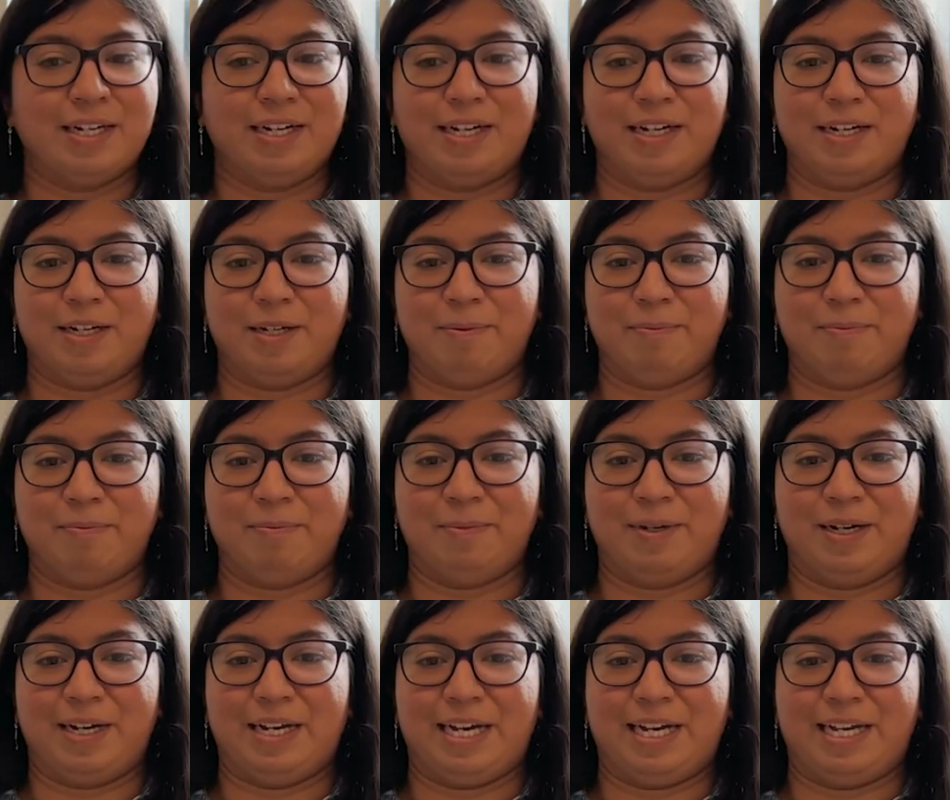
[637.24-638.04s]

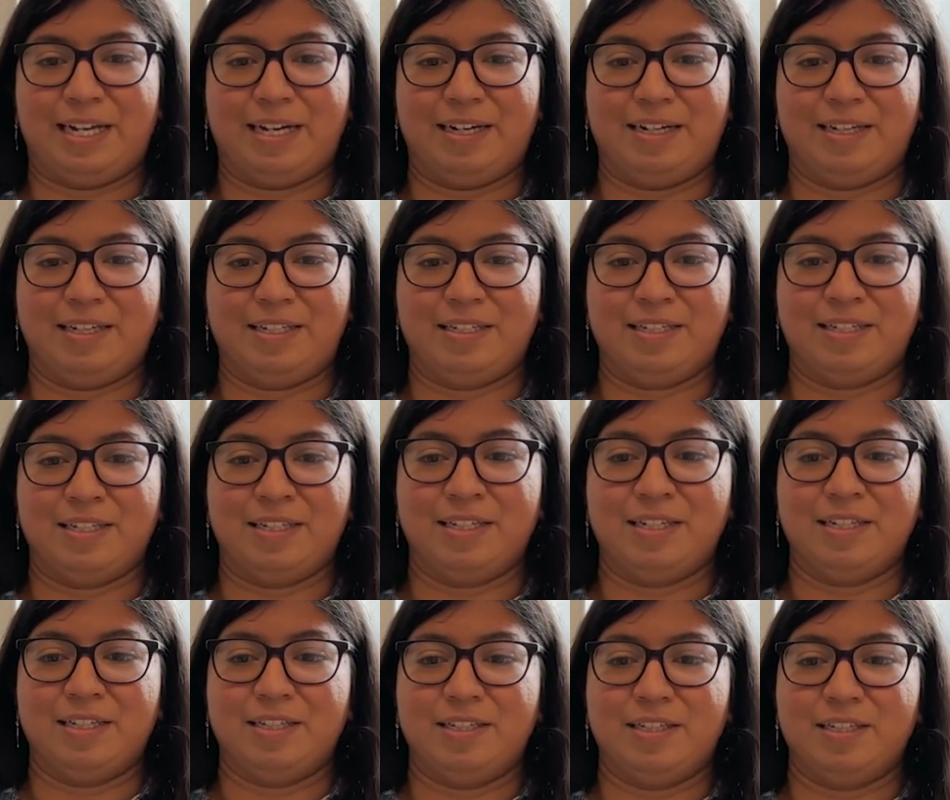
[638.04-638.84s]
And
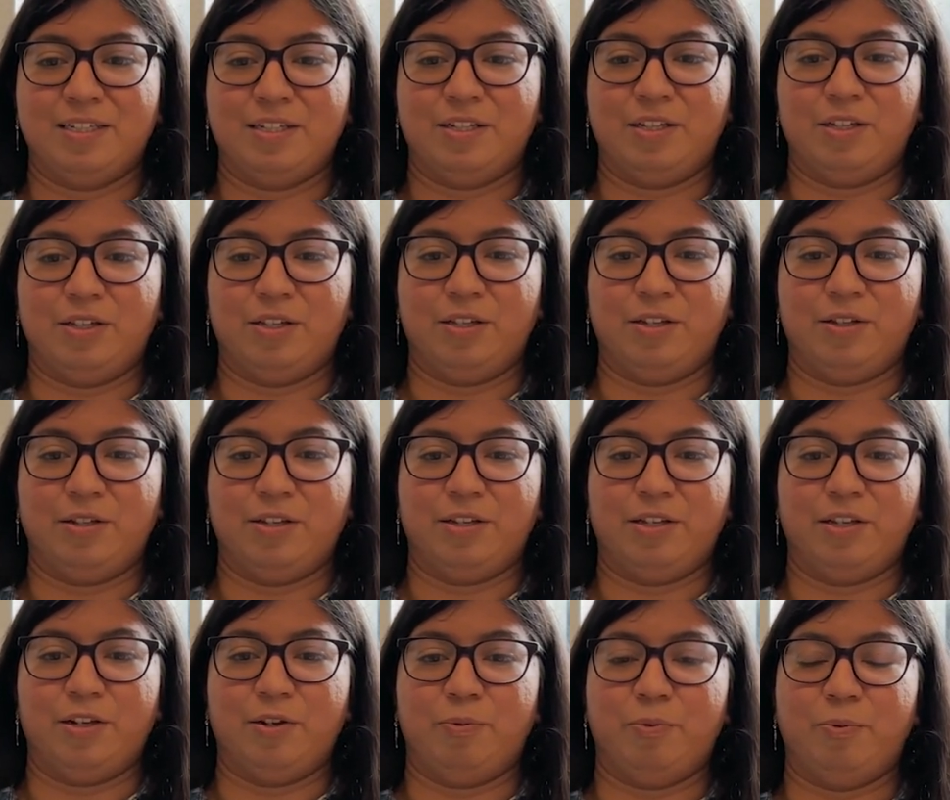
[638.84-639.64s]

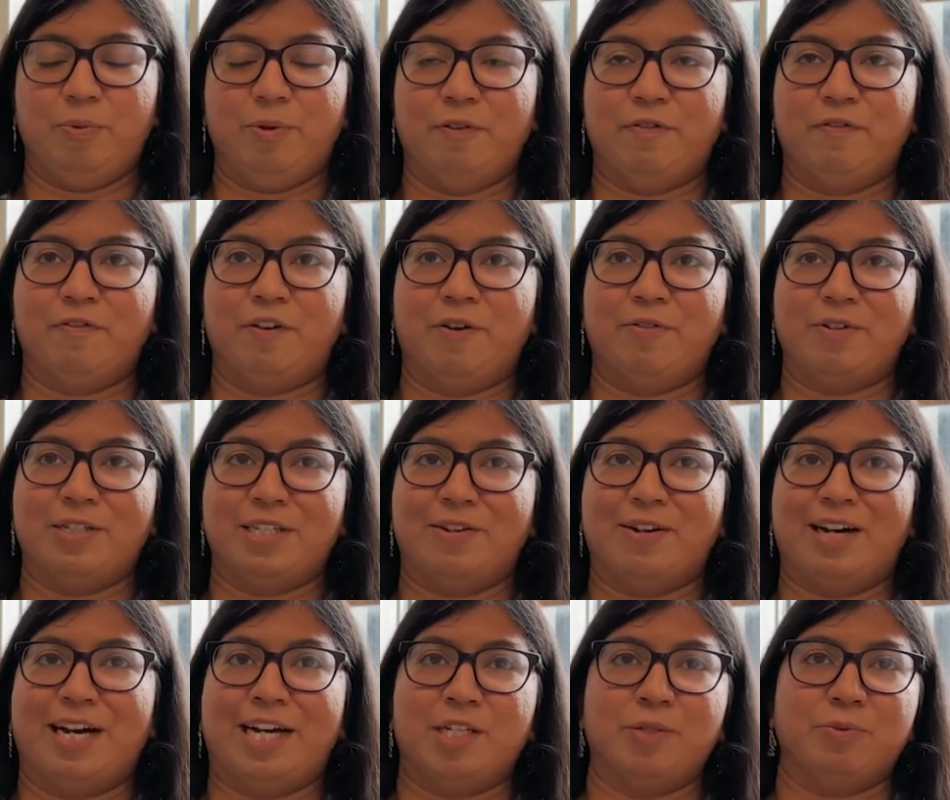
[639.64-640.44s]
we found
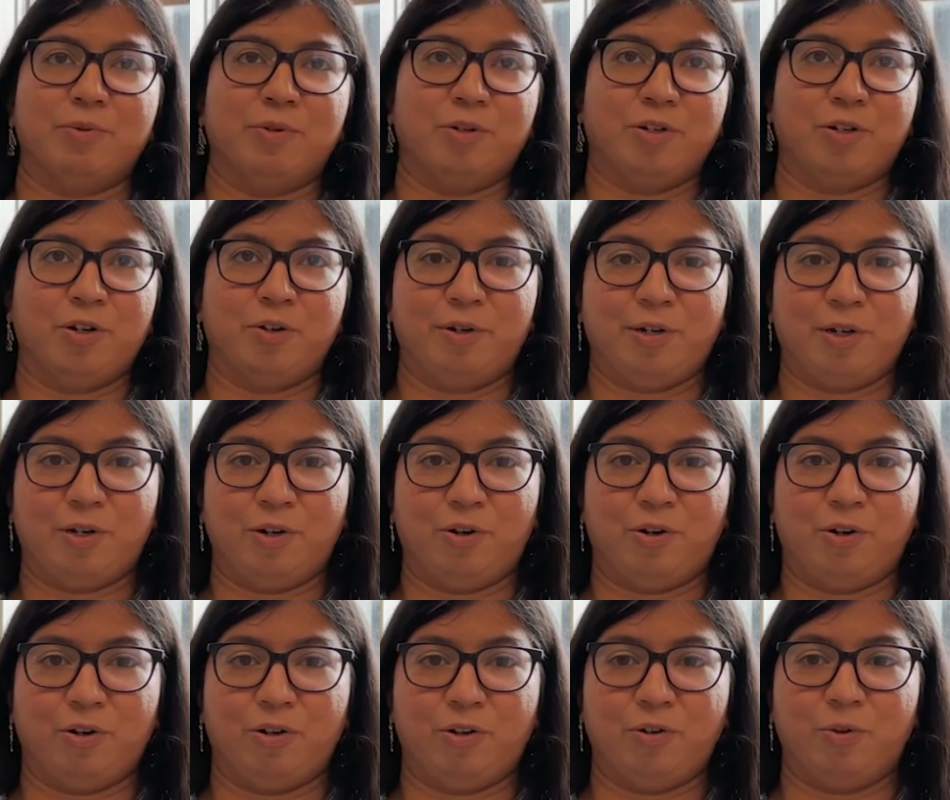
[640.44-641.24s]
out as we were going
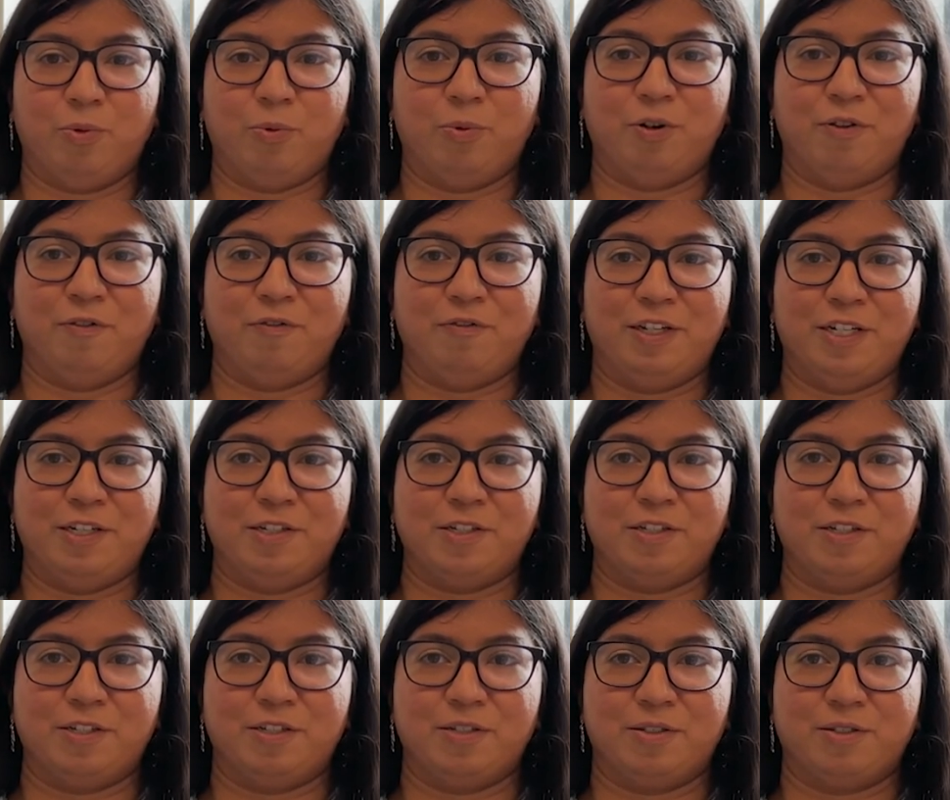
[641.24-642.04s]
along what
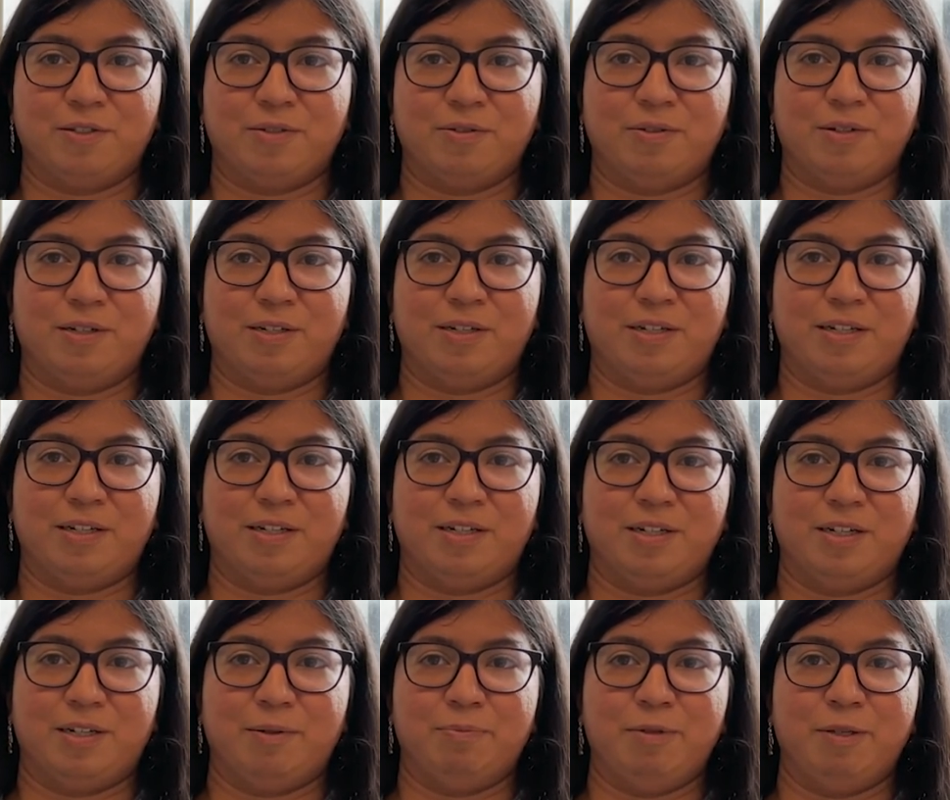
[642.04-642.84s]
features
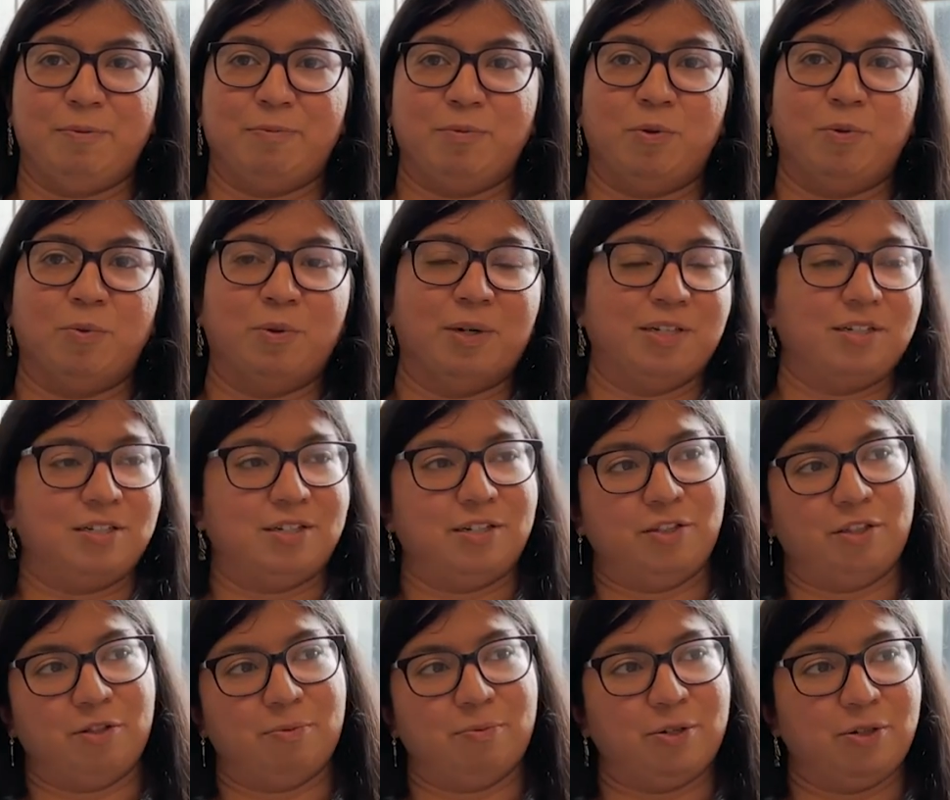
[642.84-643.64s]
people
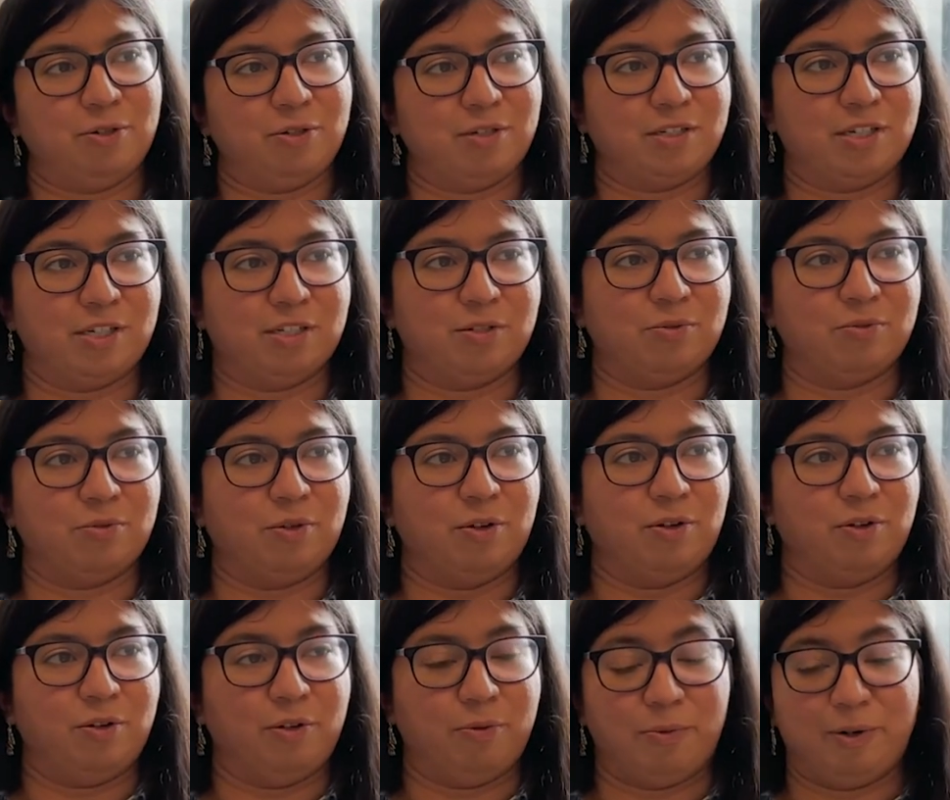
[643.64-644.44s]
wanted the most,
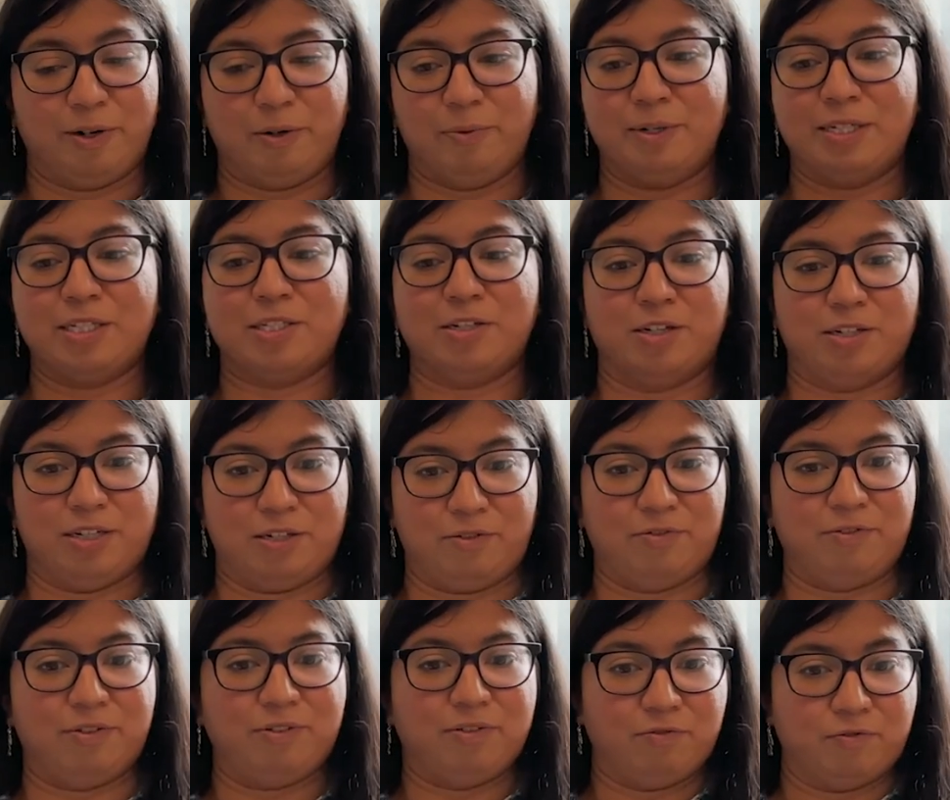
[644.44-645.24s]
just only when we started
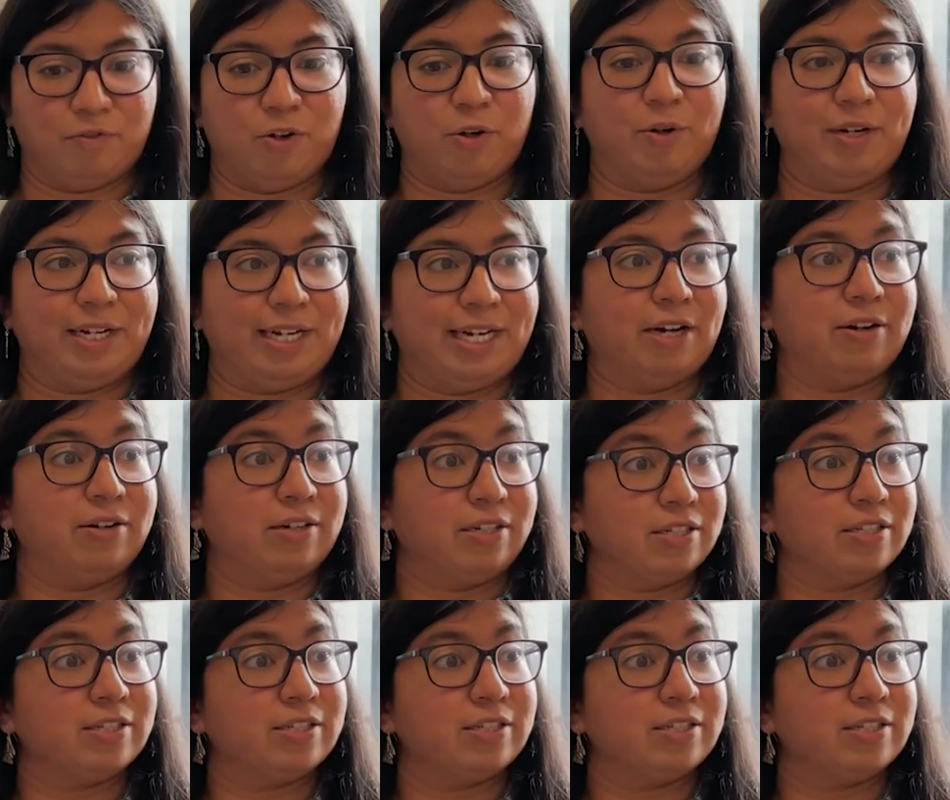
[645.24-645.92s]
rolling out at